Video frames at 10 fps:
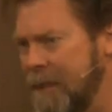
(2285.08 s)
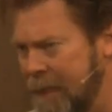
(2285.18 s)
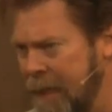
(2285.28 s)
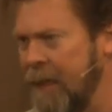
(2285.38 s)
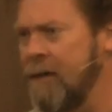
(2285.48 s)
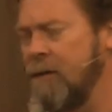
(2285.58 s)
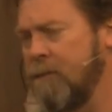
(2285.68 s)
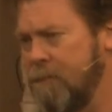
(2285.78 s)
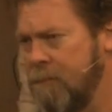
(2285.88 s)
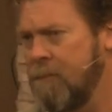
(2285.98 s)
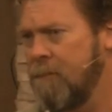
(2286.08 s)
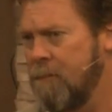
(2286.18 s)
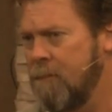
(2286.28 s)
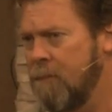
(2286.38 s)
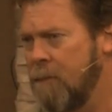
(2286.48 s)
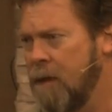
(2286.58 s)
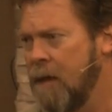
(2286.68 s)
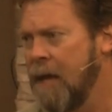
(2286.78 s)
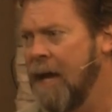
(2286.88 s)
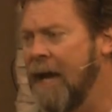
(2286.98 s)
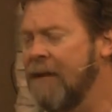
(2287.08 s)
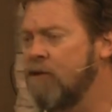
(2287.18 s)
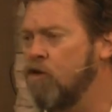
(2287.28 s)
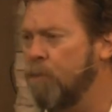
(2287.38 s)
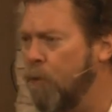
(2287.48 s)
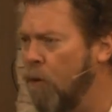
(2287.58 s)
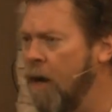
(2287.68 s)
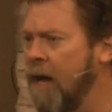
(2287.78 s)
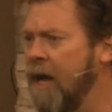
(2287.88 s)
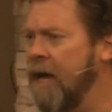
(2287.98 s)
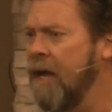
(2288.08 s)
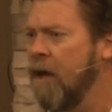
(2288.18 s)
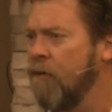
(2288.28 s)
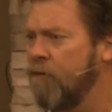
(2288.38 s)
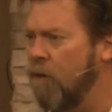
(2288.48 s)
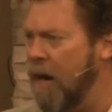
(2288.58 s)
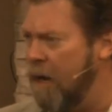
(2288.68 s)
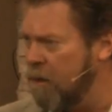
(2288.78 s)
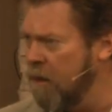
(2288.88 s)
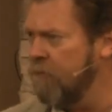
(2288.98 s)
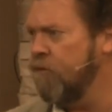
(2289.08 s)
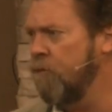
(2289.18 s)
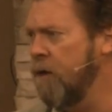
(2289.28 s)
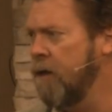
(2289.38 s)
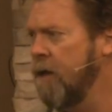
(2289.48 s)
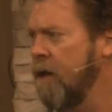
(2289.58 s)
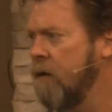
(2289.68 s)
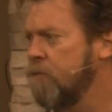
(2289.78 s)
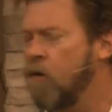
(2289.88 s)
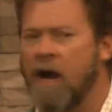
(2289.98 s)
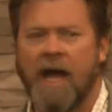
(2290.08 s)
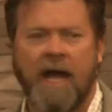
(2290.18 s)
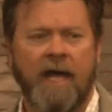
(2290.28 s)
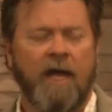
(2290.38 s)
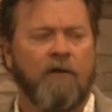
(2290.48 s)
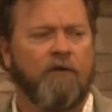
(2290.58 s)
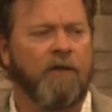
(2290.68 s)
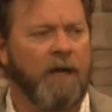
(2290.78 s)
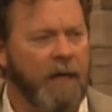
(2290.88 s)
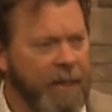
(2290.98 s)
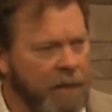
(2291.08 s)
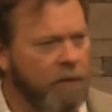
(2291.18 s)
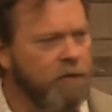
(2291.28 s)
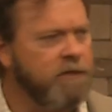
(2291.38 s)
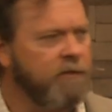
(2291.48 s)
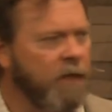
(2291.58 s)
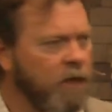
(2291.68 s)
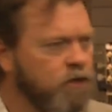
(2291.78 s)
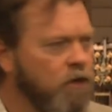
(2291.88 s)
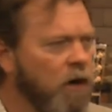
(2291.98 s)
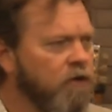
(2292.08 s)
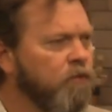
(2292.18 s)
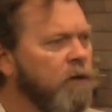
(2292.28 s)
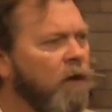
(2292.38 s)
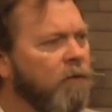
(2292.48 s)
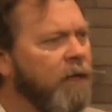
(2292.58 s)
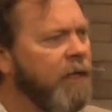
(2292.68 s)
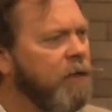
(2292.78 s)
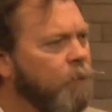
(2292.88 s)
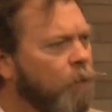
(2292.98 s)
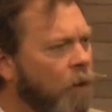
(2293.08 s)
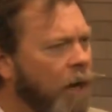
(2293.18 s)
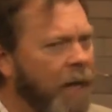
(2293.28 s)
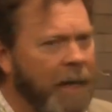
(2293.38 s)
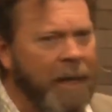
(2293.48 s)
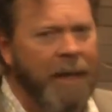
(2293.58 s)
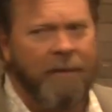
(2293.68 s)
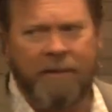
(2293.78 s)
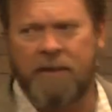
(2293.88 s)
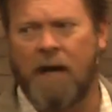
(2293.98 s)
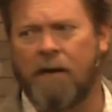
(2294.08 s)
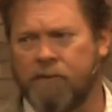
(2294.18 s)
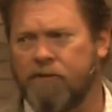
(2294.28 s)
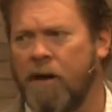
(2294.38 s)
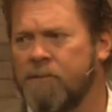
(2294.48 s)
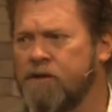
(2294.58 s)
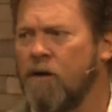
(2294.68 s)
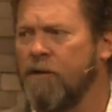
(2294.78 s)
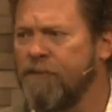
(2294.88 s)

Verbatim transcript: Kingdom. And to pray for our government. Pray for the leaders that are in charge. We don't need to pray that Donald Trump's going to